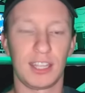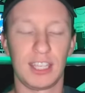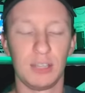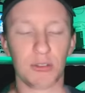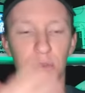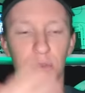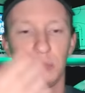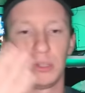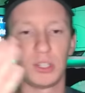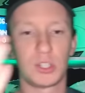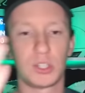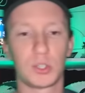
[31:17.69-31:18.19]
He
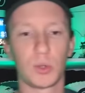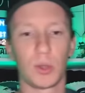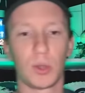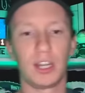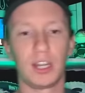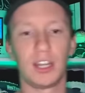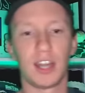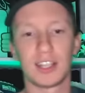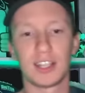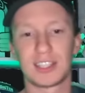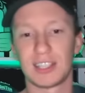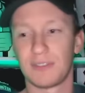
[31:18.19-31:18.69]
will be
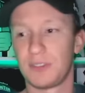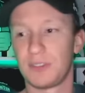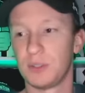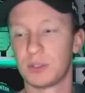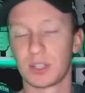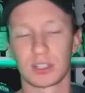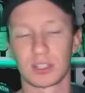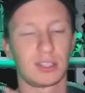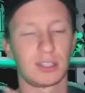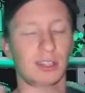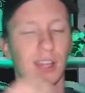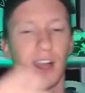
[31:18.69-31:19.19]
joining us if you
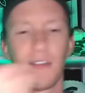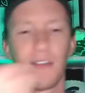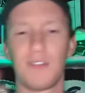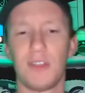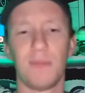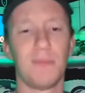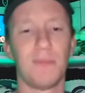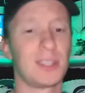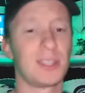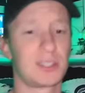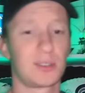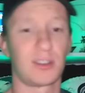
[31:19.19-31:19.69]
just love
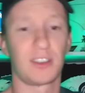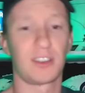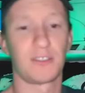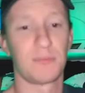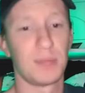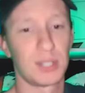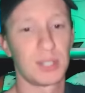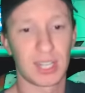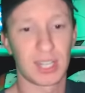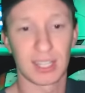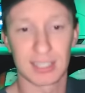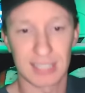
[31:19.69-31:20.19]
the misery of
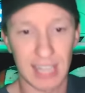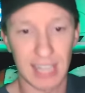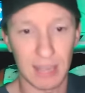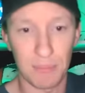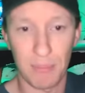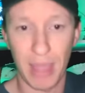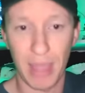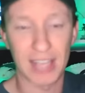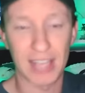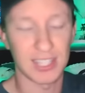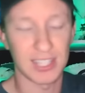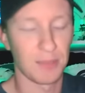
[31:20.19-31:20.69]
Michigan
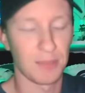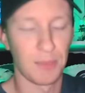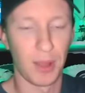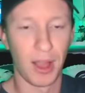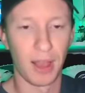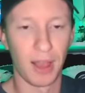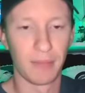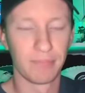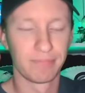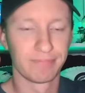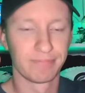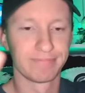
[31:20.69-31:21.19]
State
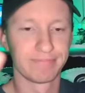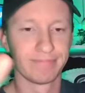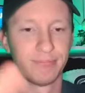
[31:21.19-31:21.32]
basketball.